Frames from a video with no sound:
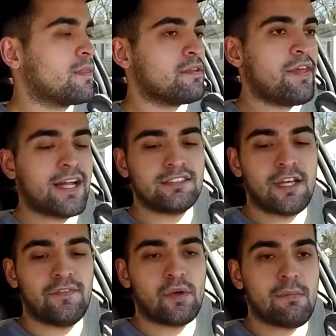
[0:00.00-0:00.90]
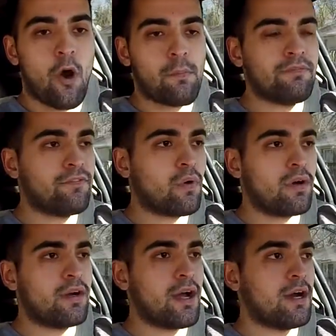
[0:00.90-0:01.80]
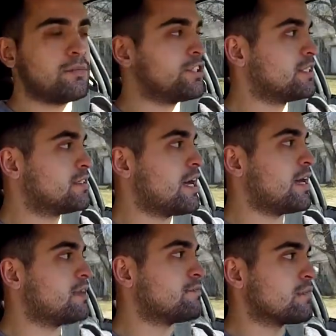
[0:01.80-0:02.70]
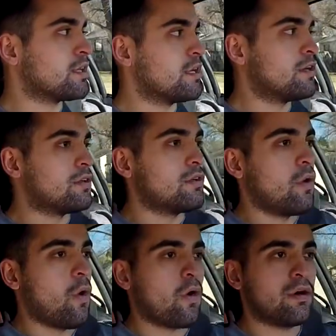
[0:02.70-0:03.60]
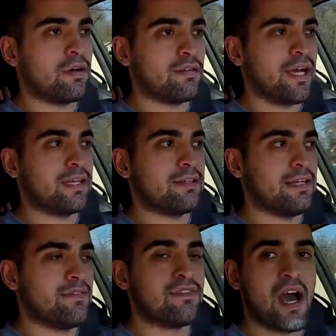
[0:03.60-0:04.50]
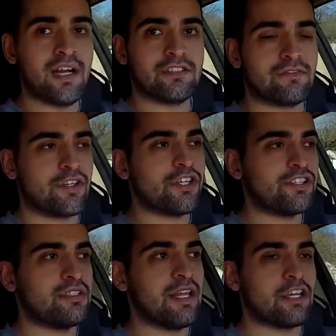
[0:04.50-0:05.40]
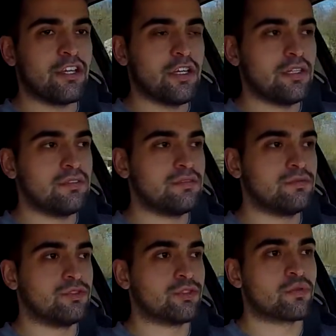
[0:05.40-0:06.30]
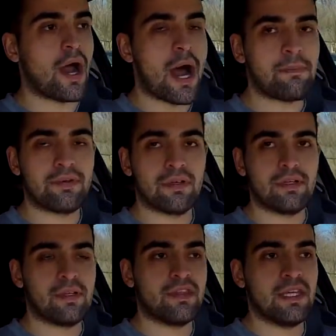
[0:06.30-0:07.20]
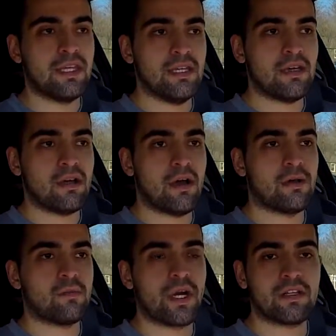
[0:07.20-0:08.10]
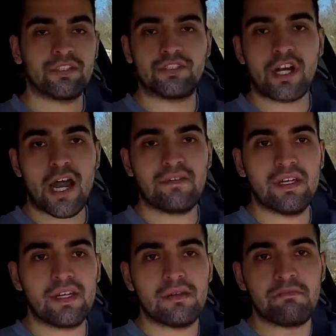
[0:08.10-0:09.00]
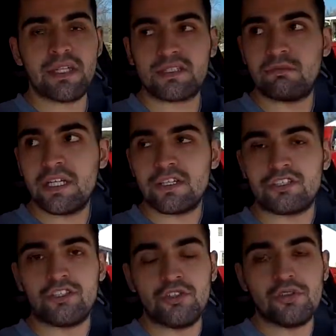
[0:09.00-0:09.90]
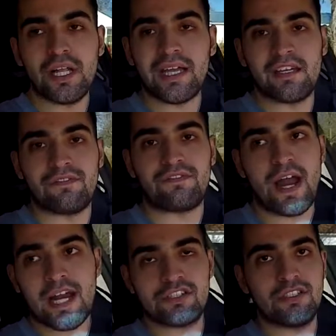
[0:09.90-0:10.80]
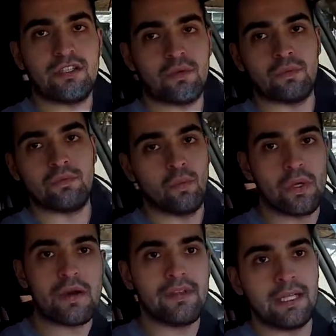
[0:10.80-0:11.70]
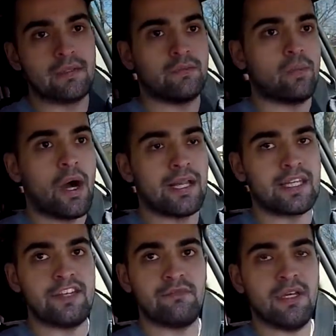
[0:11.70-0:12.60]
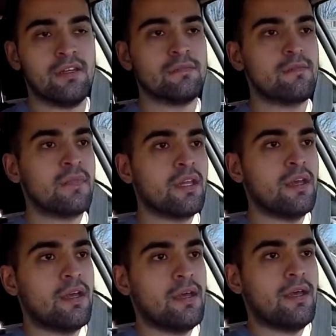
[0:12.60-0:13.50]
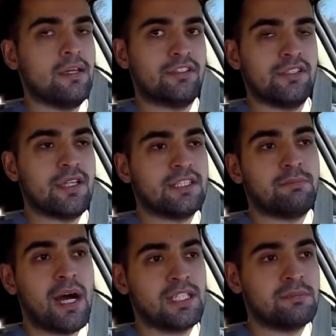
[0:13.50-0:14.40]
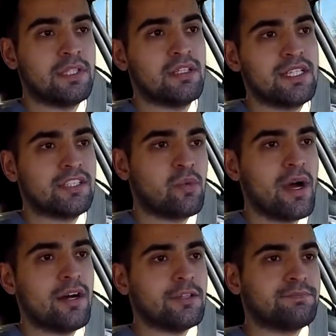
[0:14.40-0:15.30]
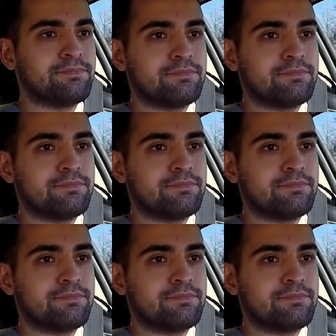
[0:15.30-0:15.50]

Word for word: that's definitely what I'm hoping for. Um, she said, or like if not on diversion, they could drop the um, reckless driving misdemeanor to like an infraction or whatever they want to give me, and she said that's a possibility as well.